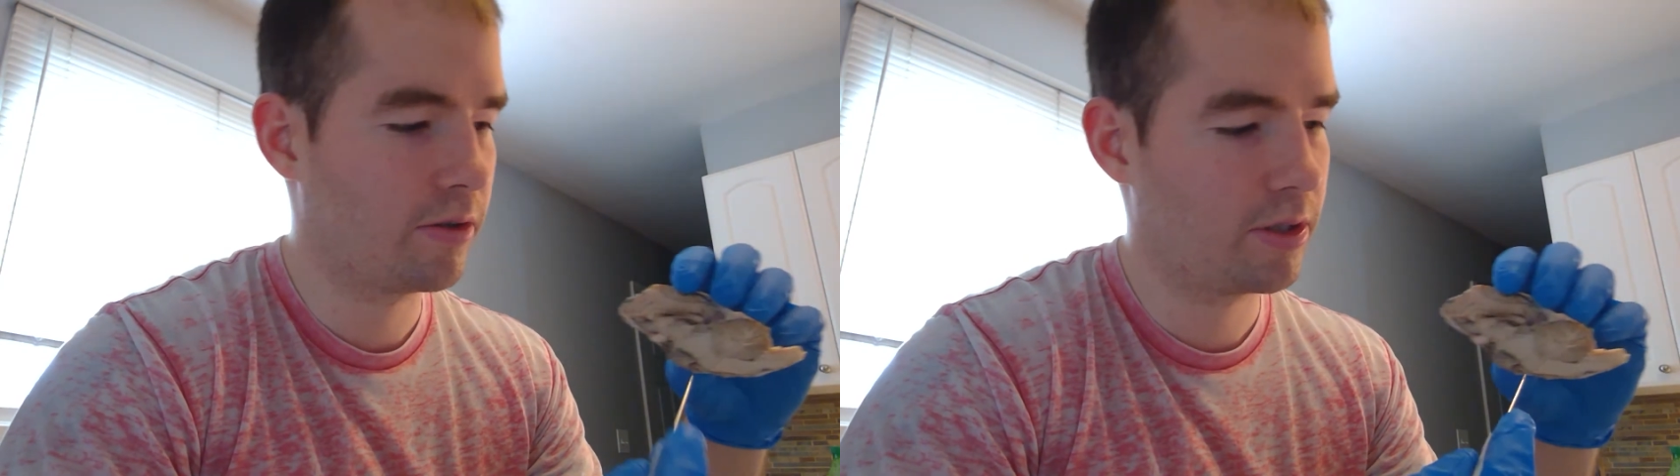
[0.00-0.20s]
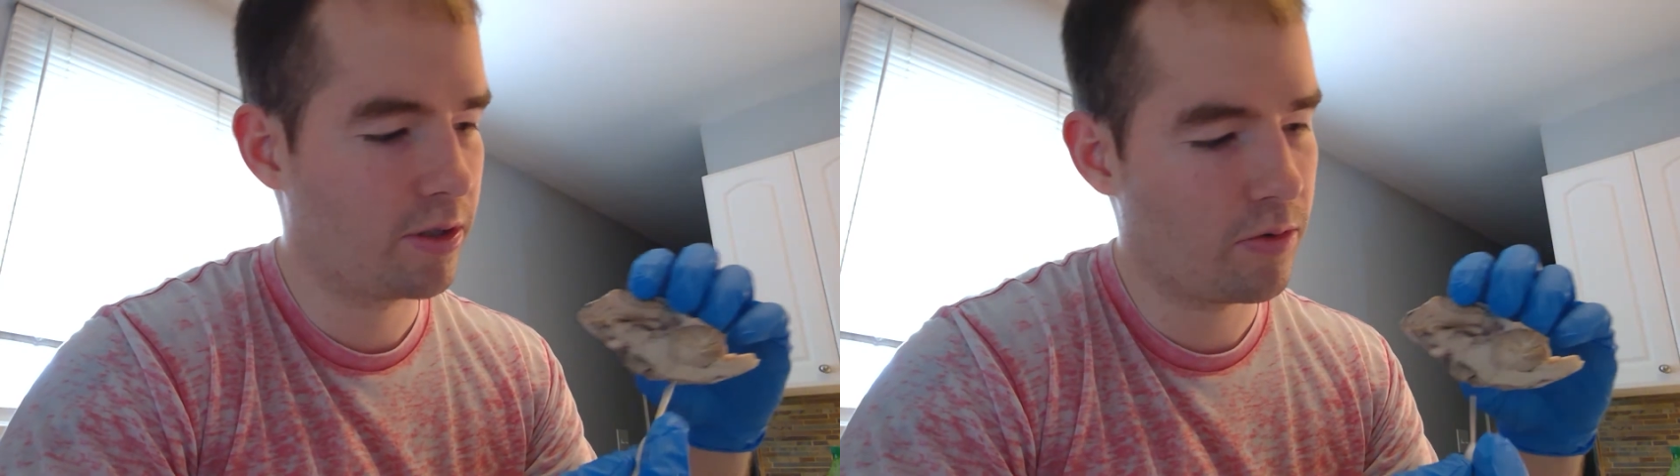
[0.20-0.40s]

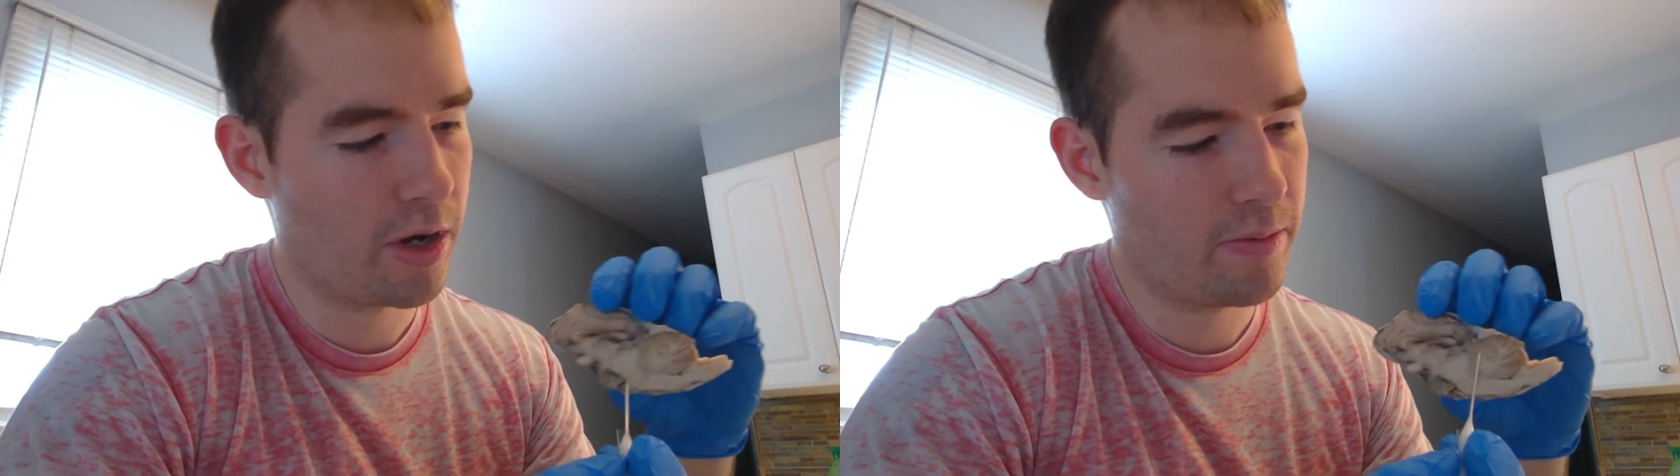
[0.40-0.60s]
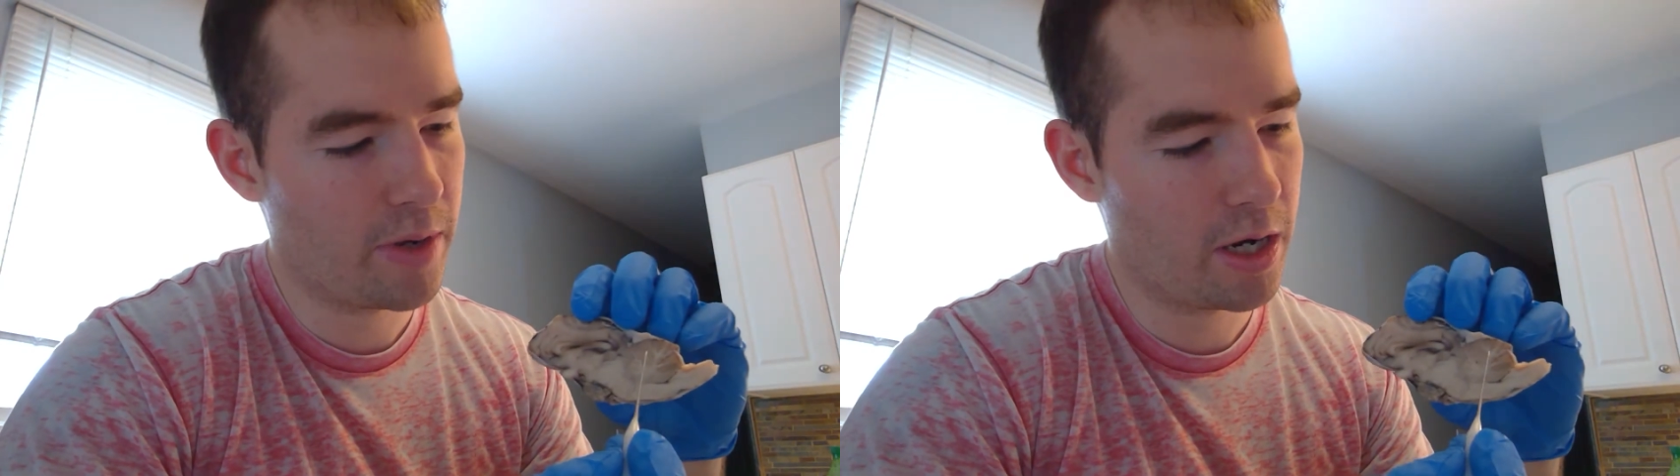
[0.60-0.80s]
That's the
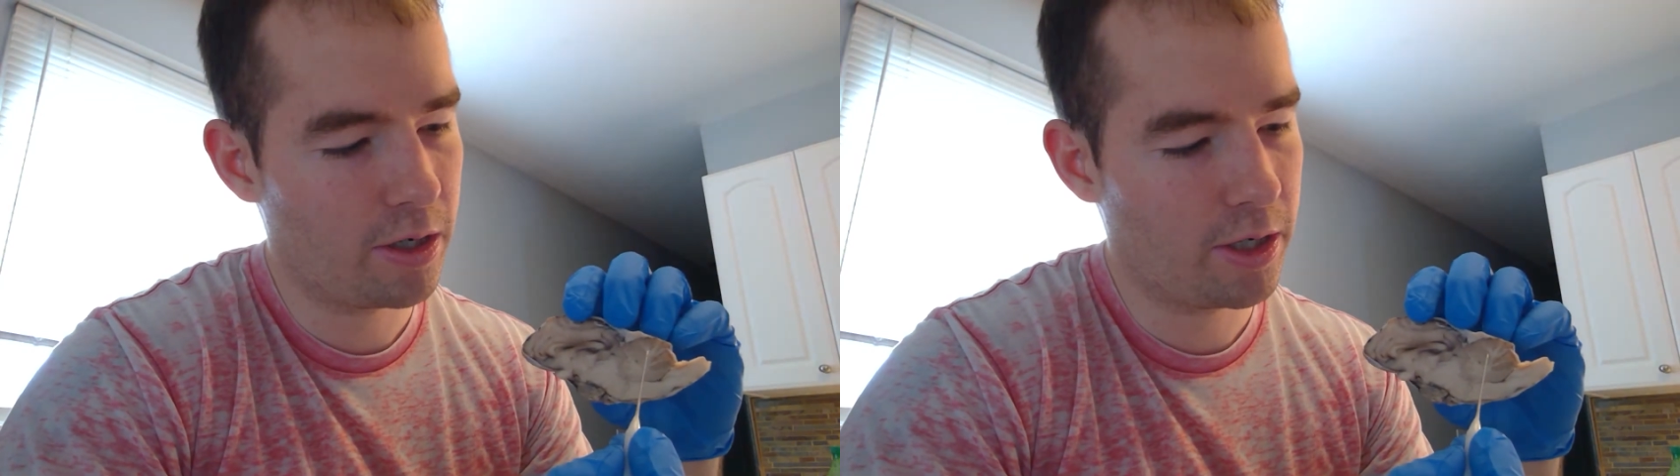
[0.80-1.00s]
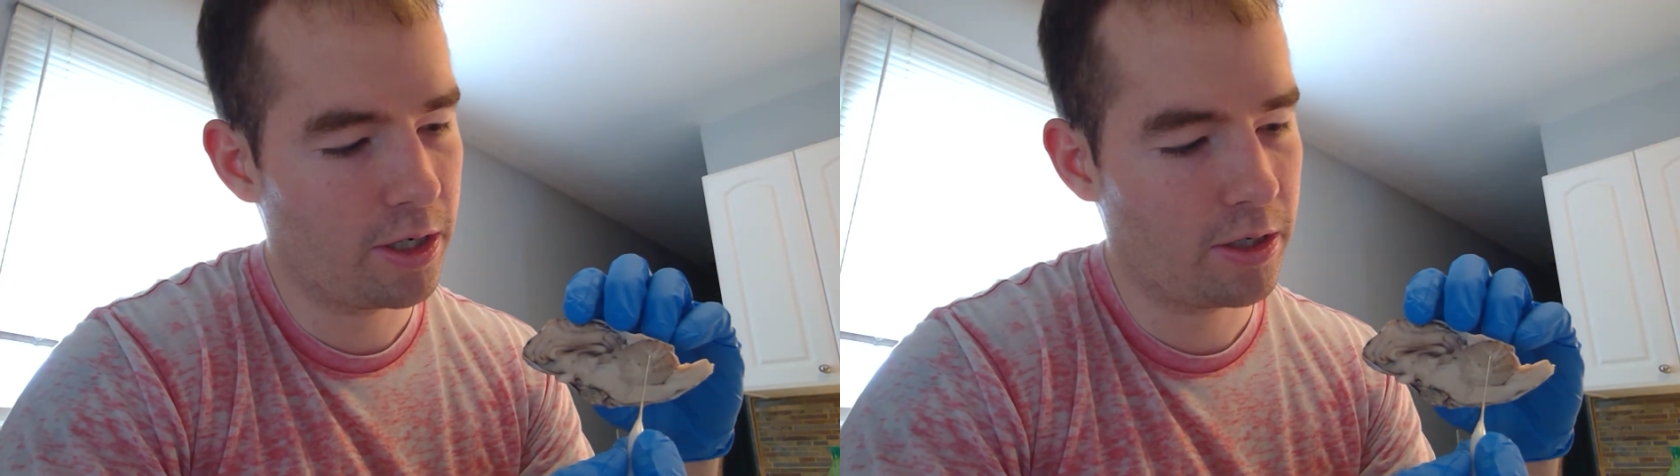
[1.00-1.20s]
white
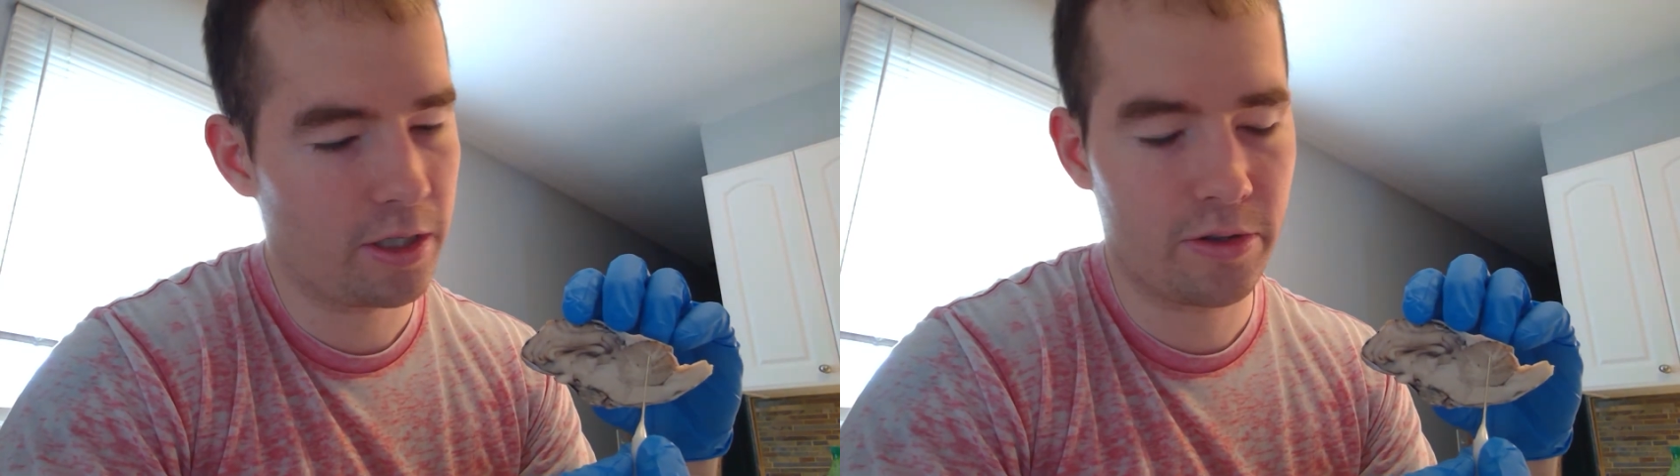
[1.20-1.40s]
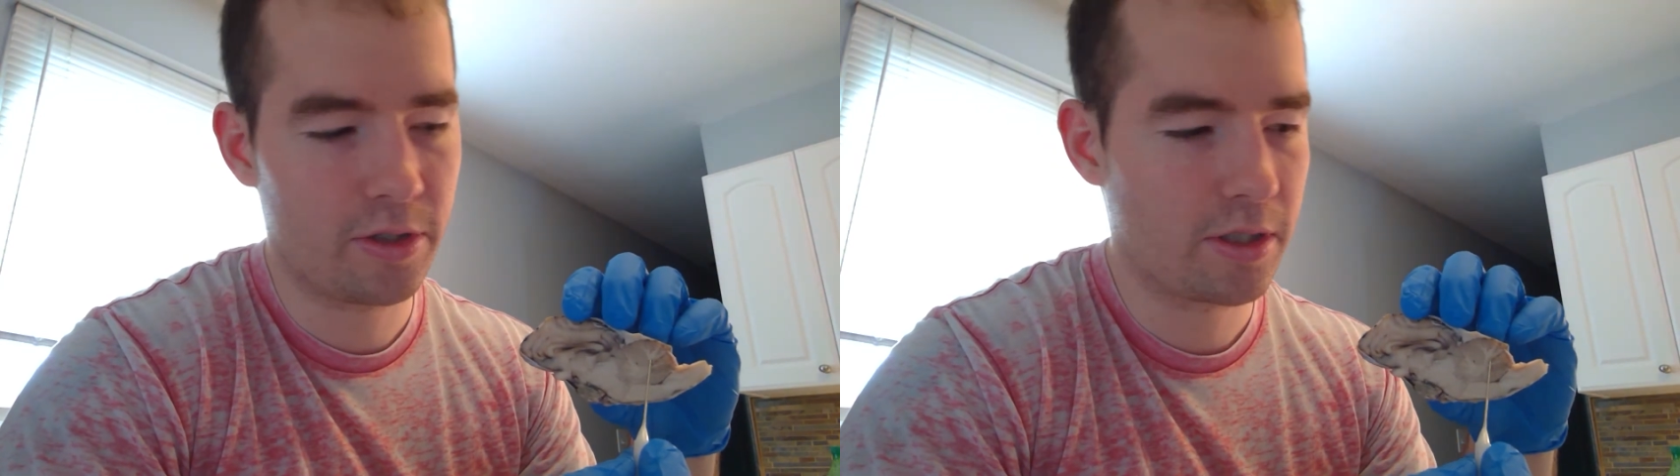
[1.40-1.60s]
matter here
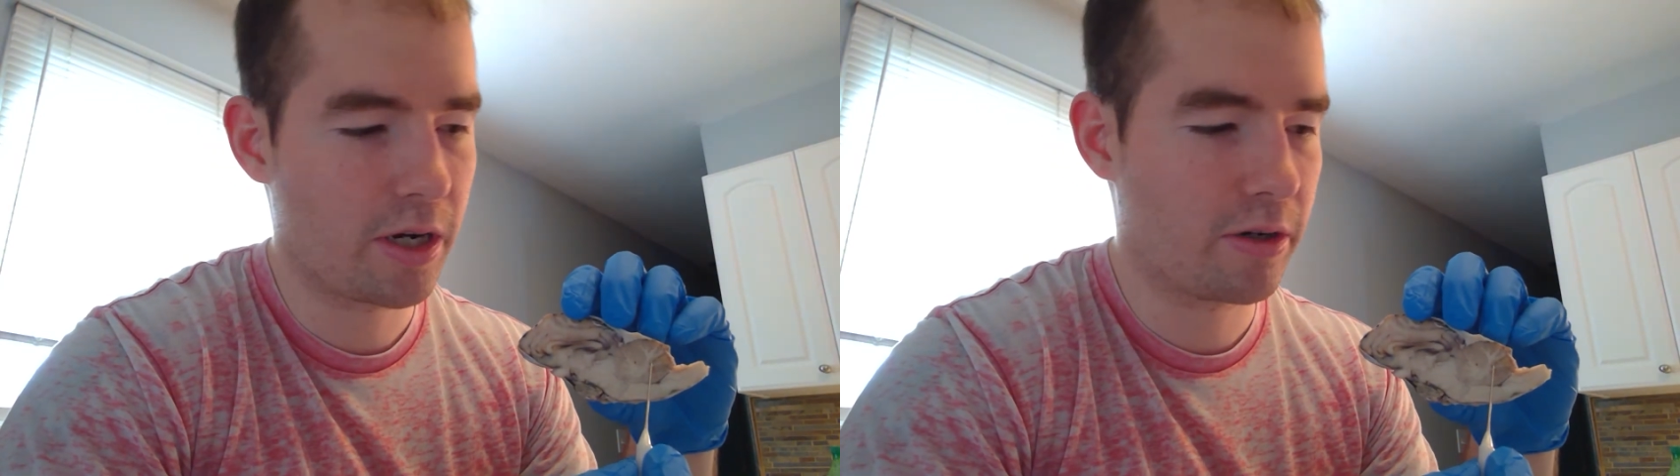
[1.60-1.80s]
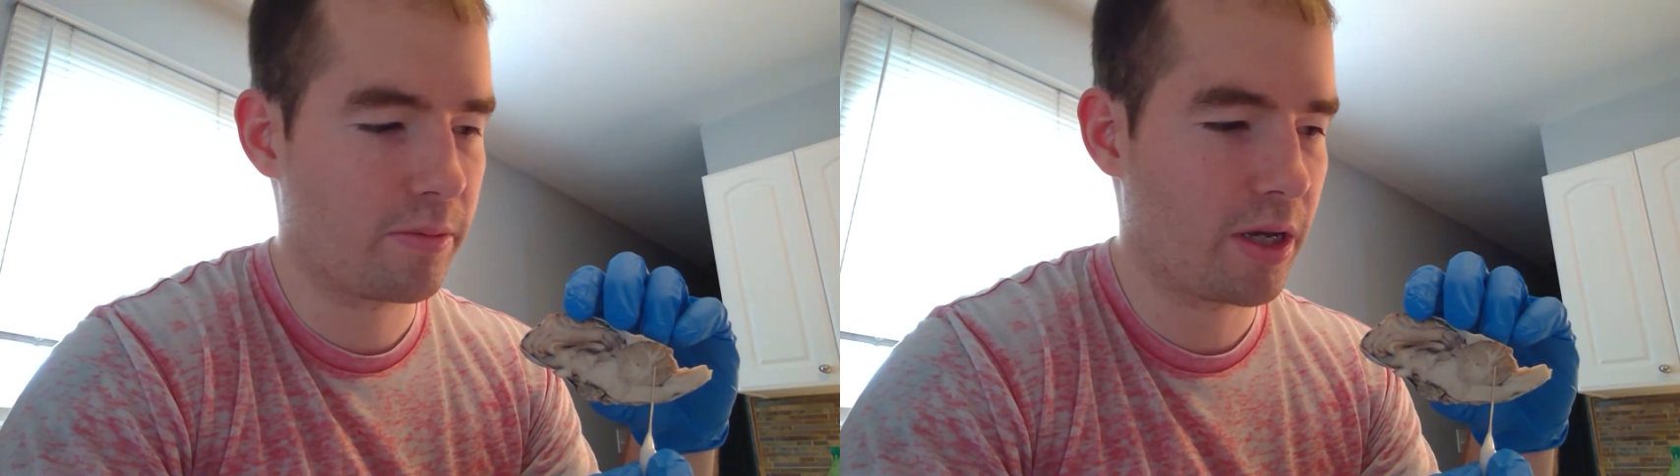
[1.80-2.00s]
in the
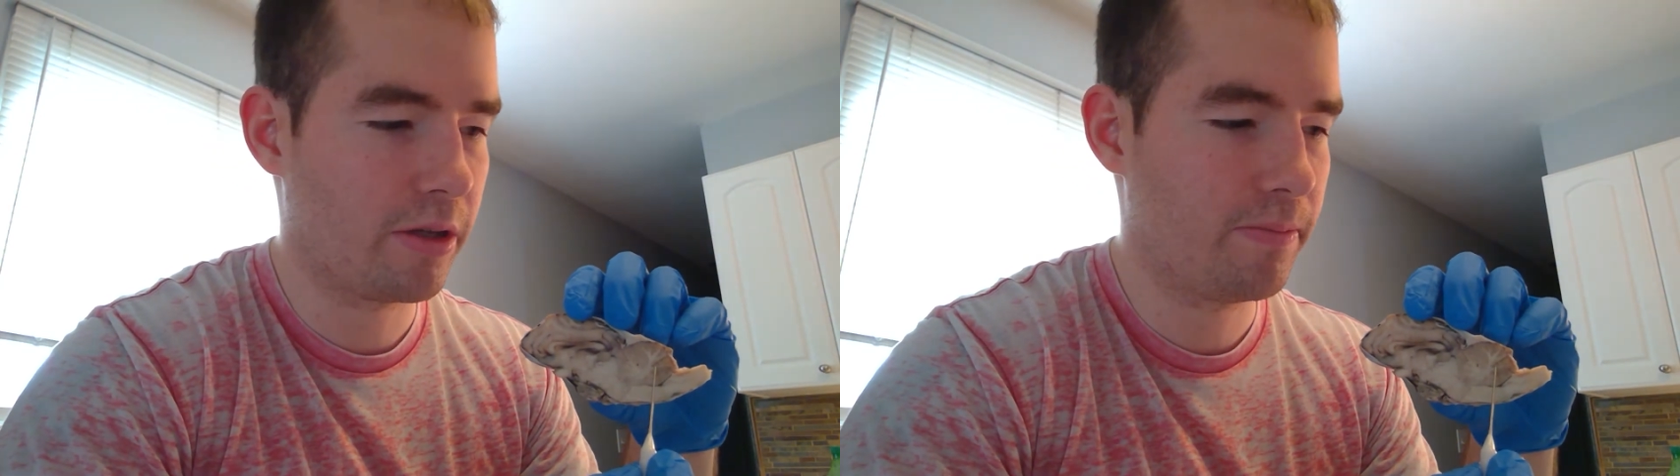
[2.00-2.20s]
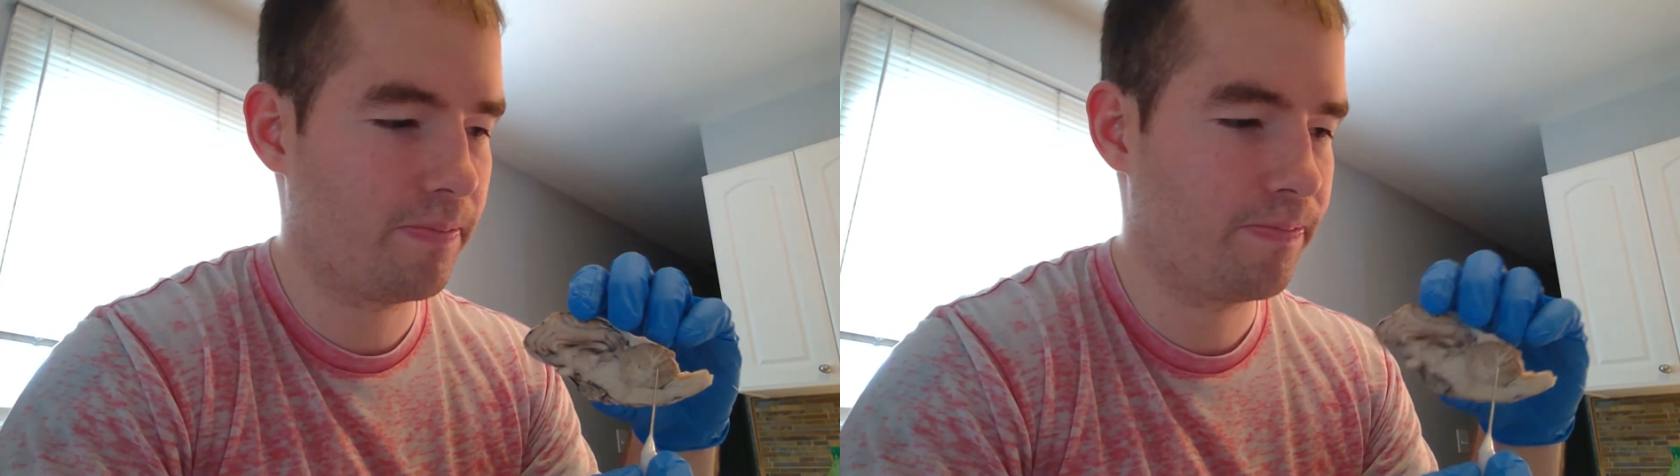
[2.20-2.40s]

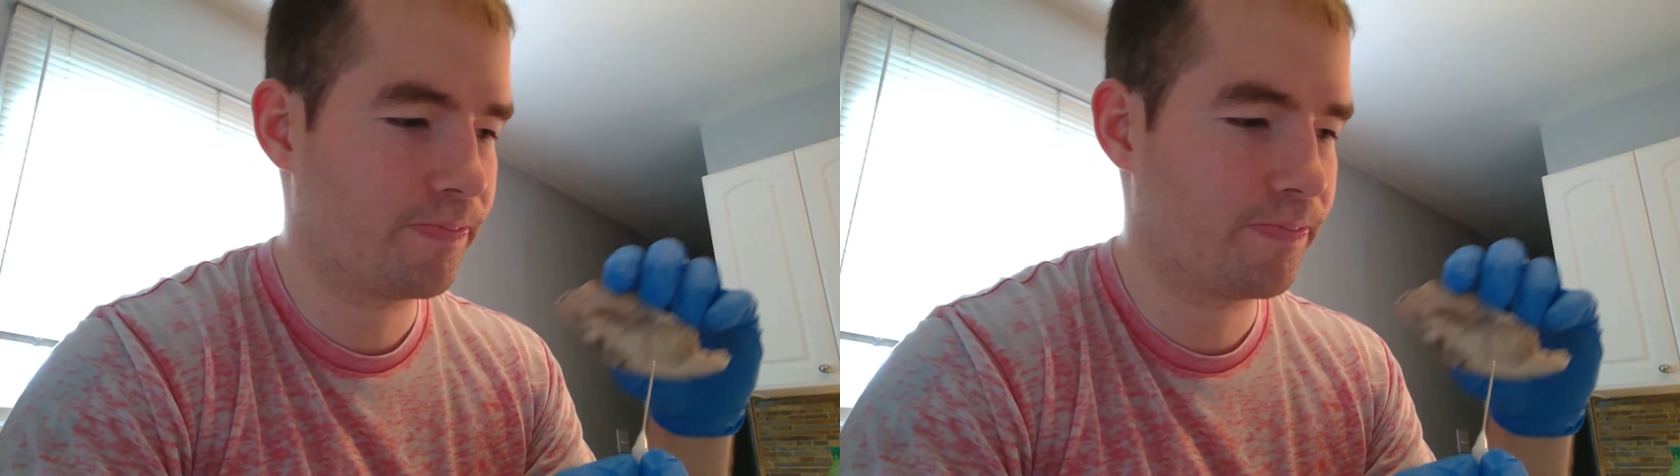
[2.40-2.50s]
cerebellum.